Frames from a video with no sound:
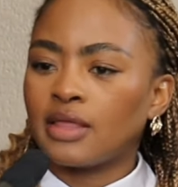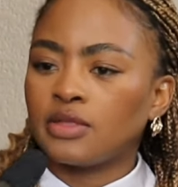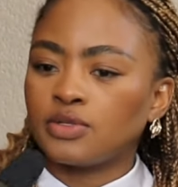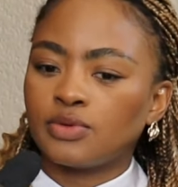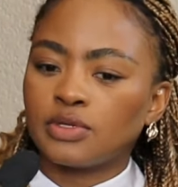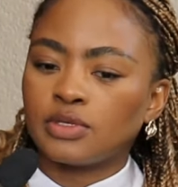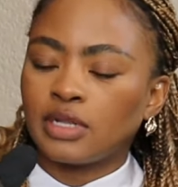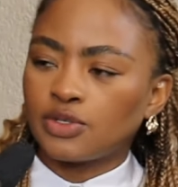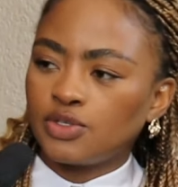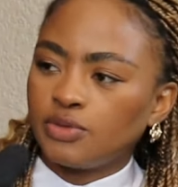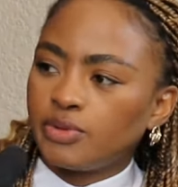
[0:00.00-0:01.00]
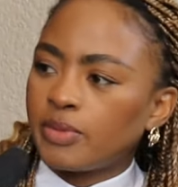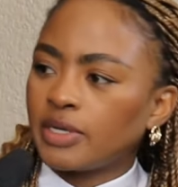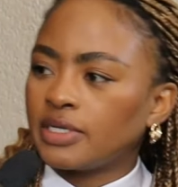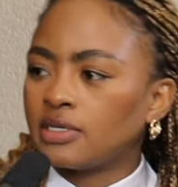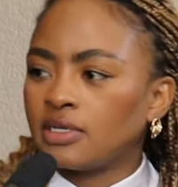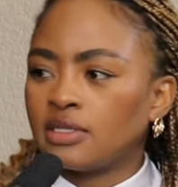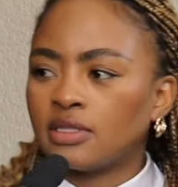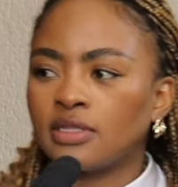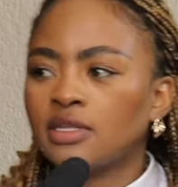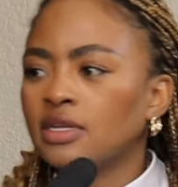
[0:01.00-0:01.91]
others who are like super modern in